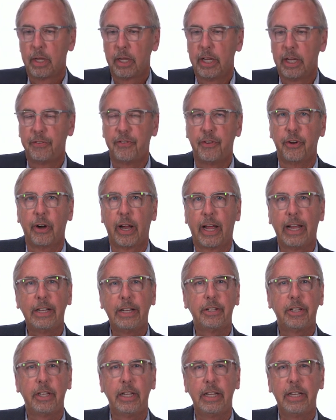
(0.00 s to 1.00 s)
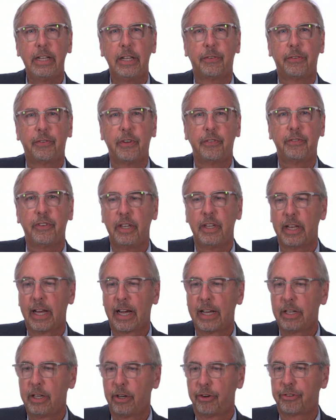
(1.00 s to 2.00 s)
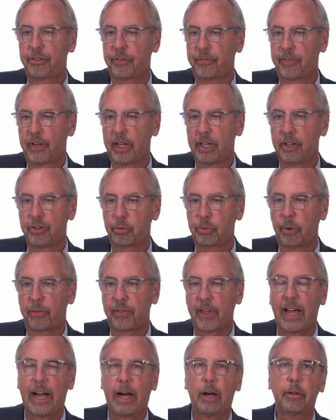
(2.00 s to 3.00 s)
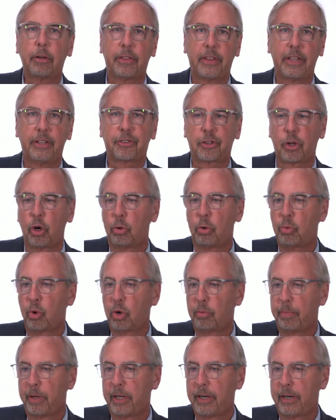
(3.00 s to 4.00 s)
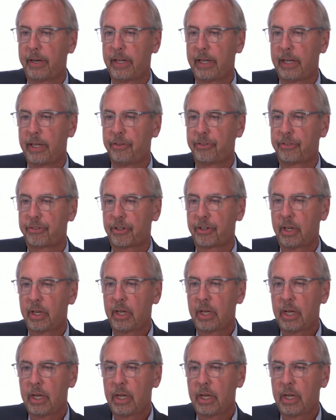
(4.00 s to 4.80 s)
If you're 18 to 59 years of age without these comorbidities,